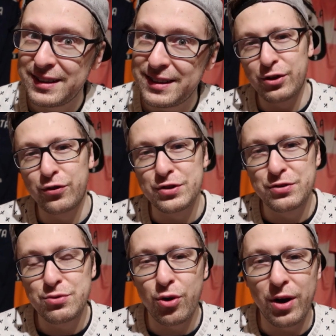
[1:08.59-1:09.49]
And then, of
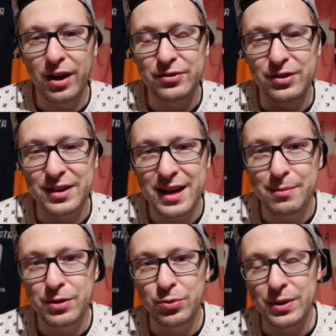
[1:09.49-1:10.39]
course, the row after the
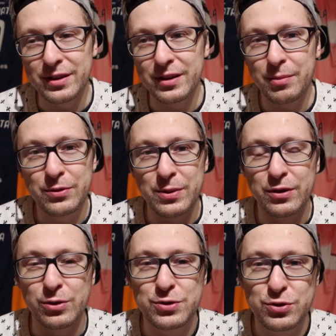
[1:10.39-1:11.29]
game
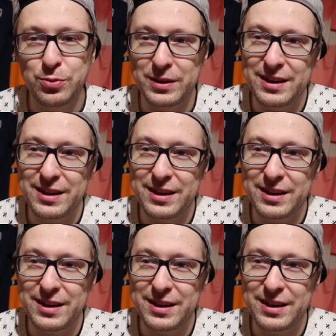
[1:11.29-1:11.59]
between those two.